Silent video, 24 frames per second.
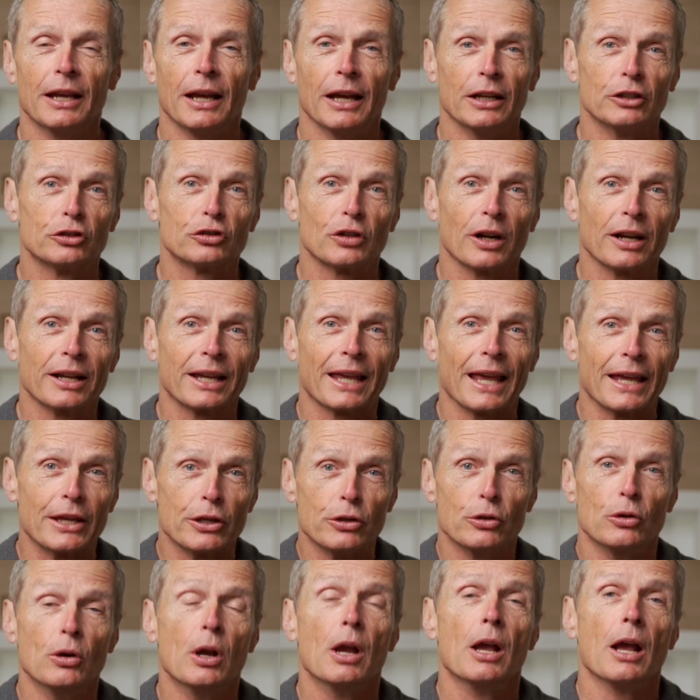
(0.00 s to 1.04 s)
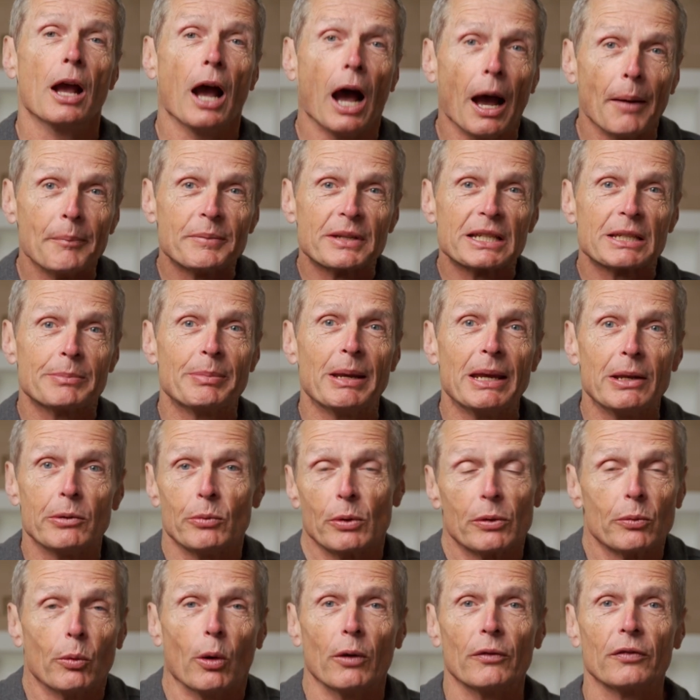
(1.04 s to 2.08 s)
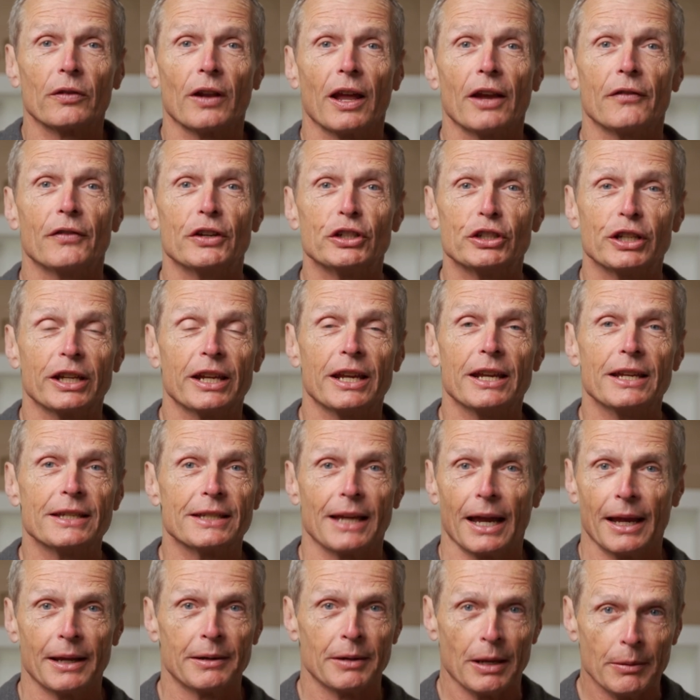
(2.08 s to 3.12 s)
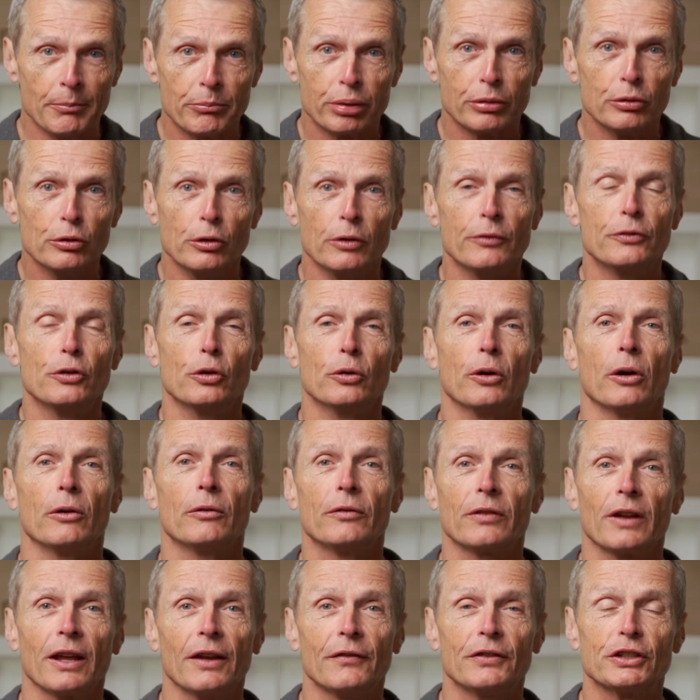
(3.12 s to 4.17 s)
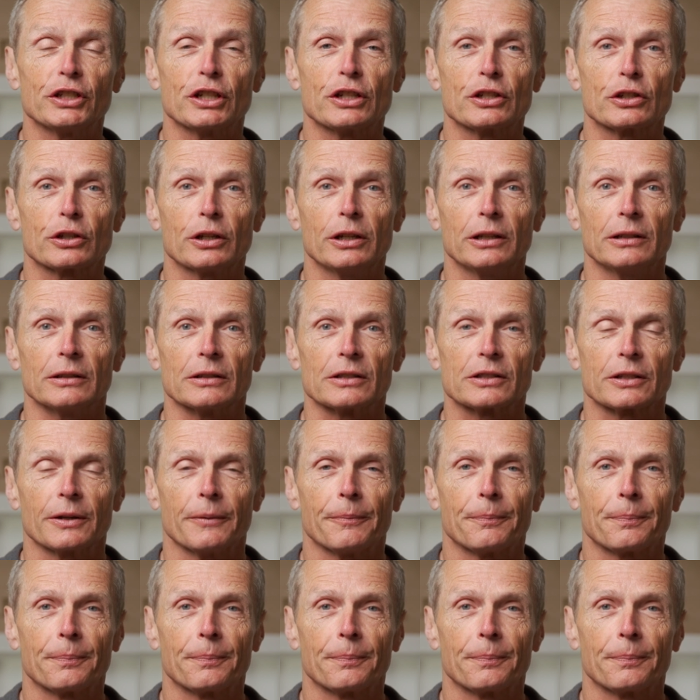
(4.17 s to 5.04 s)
and try and get you up to speed with what fly fishing is and improve your fly fishing skills.